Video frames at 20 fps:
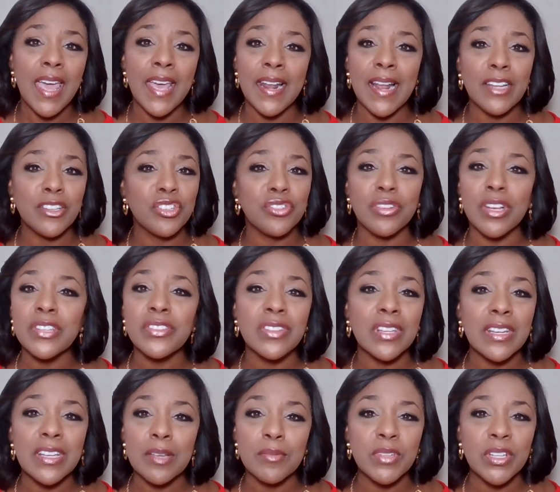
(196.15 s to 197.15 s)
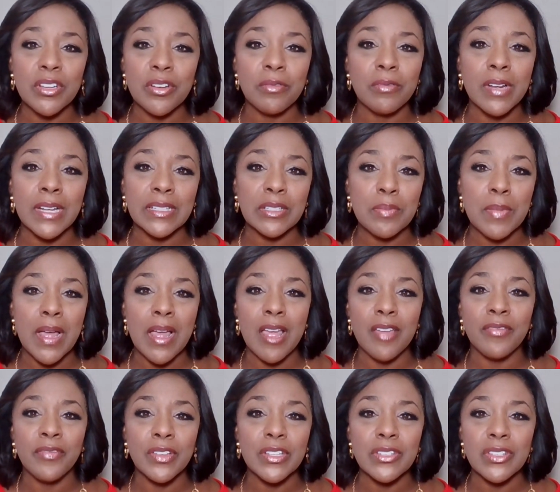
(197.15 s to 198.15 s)
and I trusted Him to direct
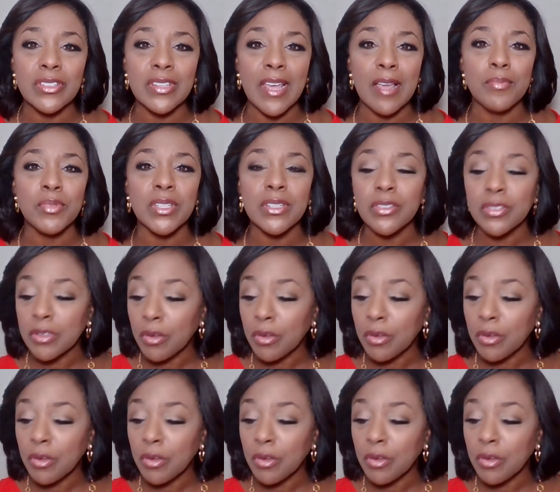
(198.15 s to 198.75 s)
my footsteps.